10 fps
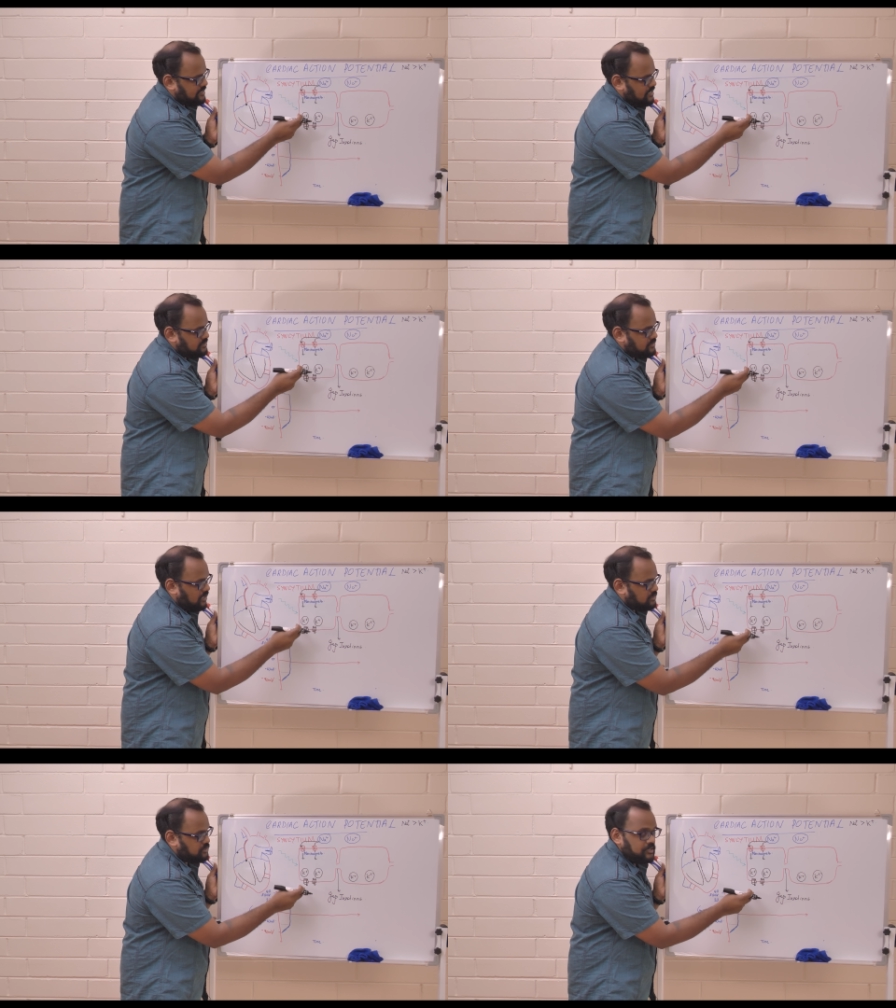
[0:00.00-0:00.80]
cell
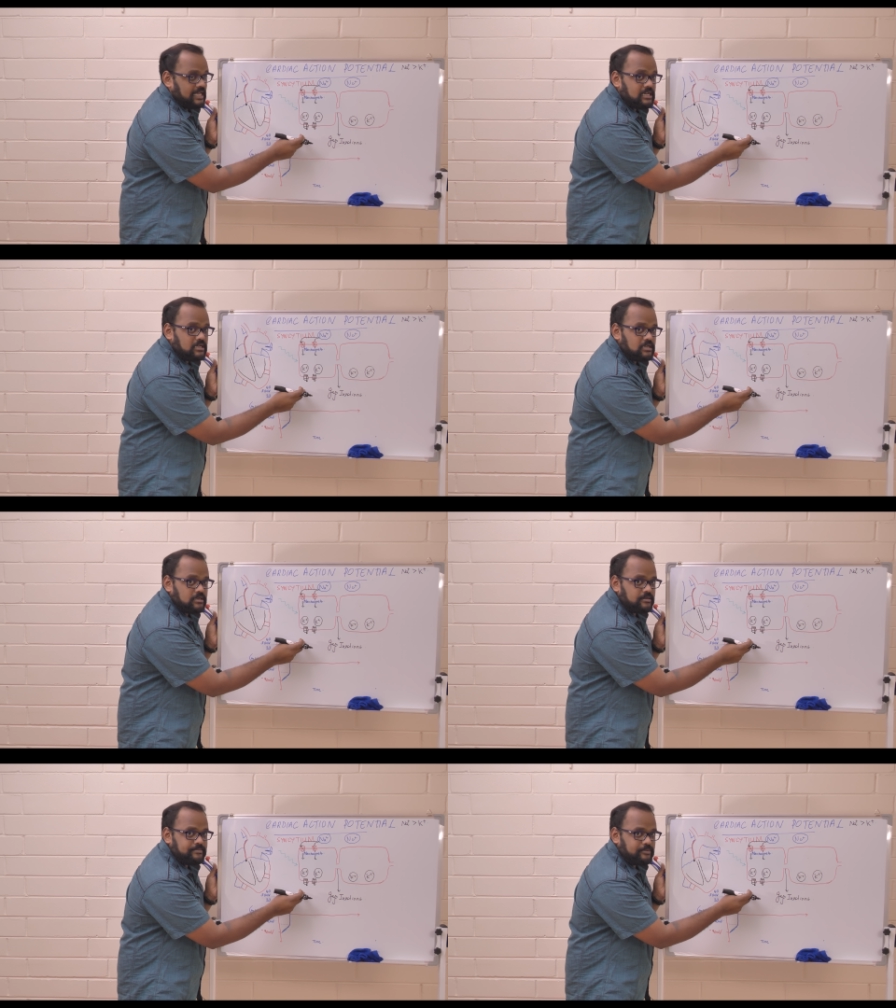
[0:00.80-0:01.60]
starts to leak
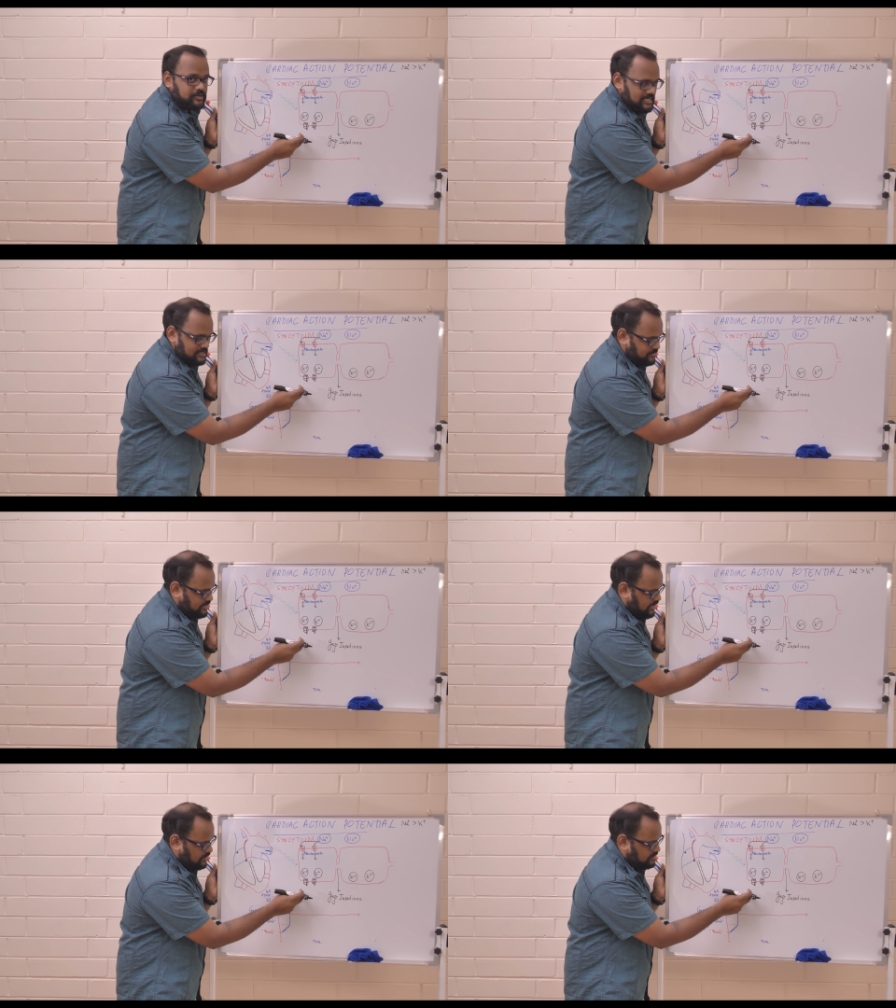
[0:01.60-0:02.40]
potassium
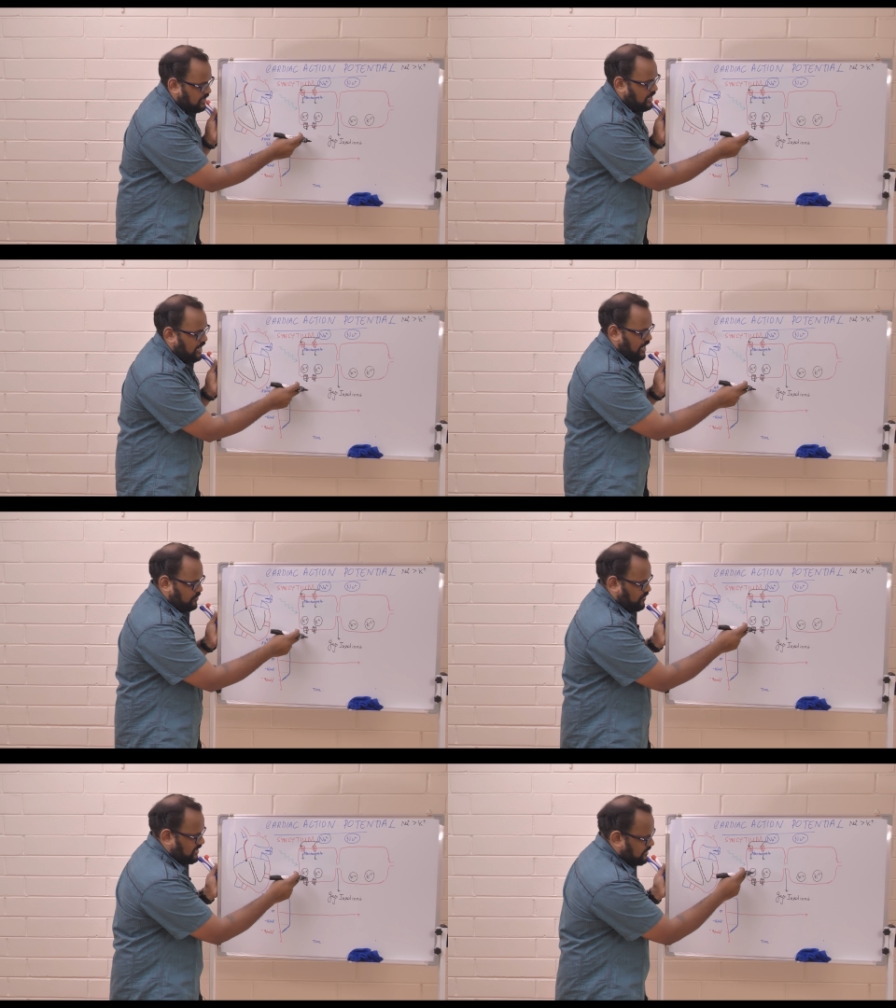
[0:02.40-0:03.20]
channels.
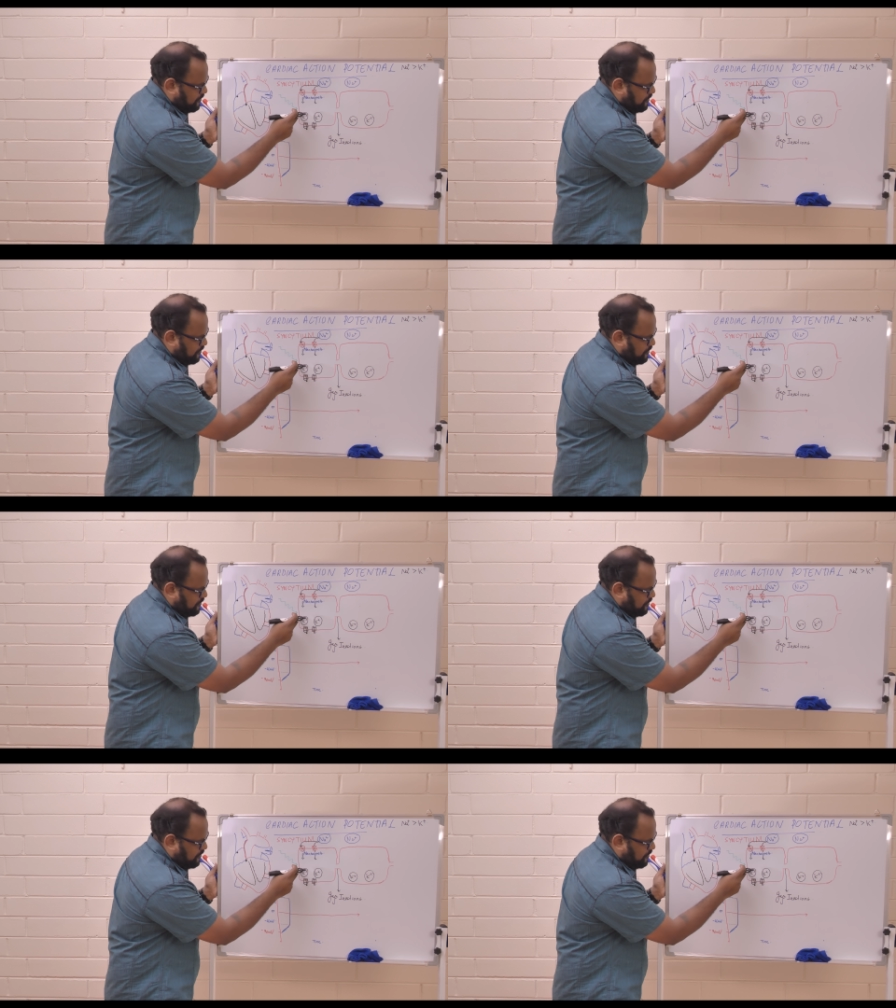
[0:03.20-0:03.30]
And when